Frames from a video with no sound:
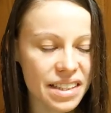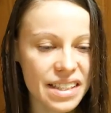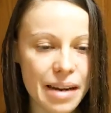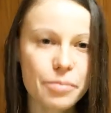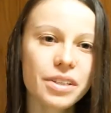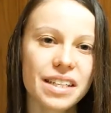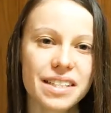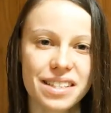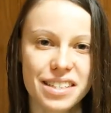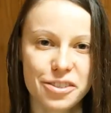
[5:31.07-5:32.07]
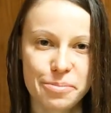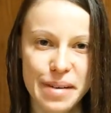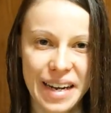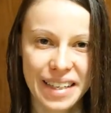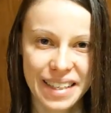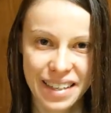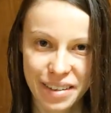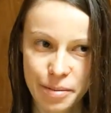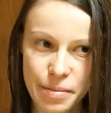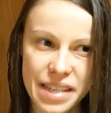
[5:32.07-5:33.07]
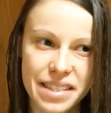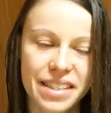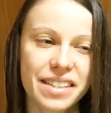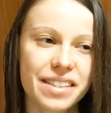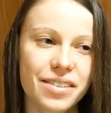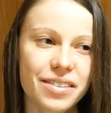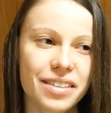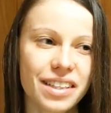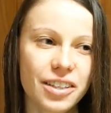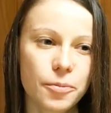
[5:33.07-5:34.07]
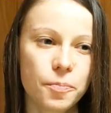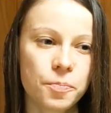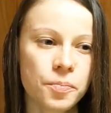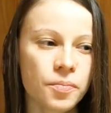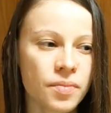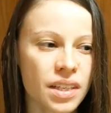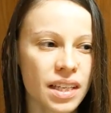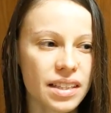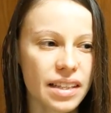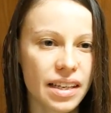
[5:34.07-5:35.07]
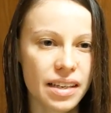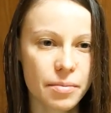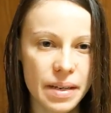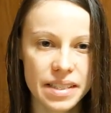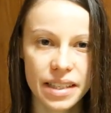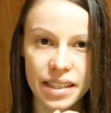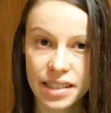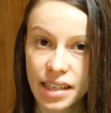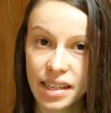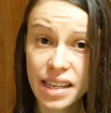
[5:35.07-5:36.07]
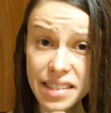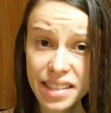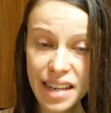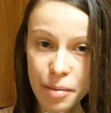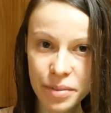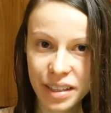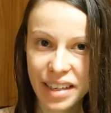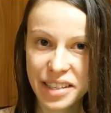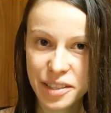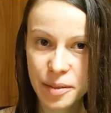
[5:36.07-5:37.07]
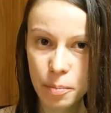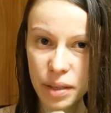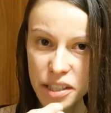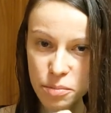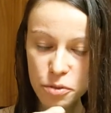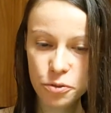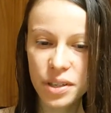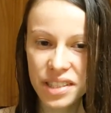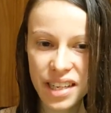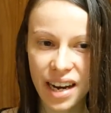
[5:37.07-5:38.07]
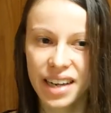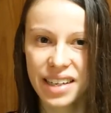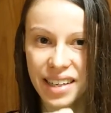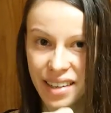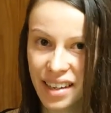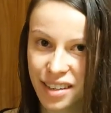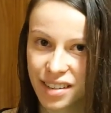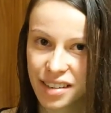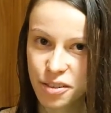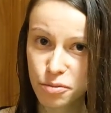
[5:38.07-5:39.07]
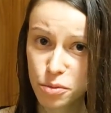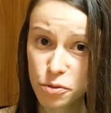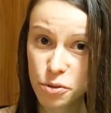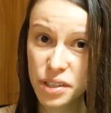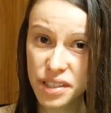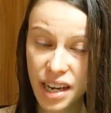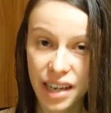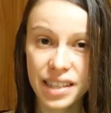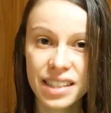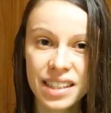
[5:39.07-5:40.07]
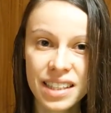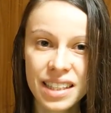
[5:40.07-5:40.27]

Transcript: the ambulances in Japan, they are amazing. So um, they basically say, it's an ambulance, please move to the side, thank you that you've moved to the side.